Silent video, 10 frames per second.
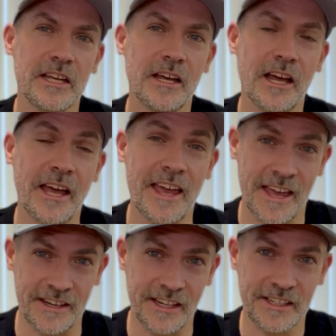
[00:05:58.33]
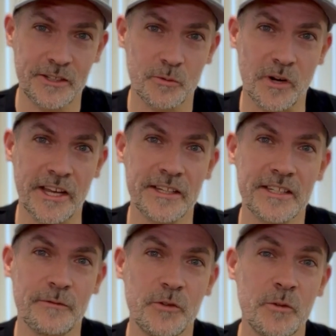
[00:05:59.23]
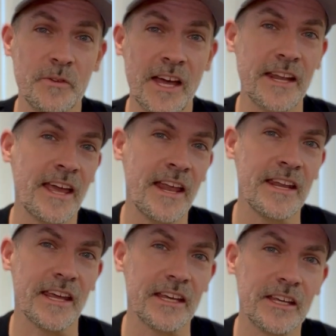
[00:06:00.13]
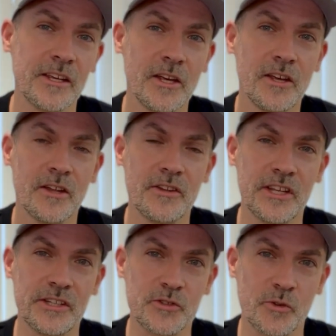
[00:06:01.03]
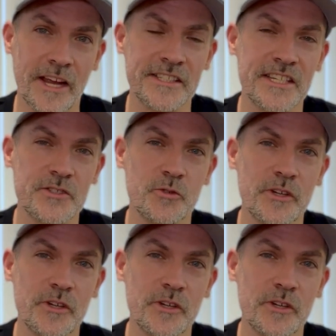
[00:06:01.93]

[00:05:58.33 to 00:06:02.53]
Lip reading: a headache, right? If you've got a headache, the direct sensory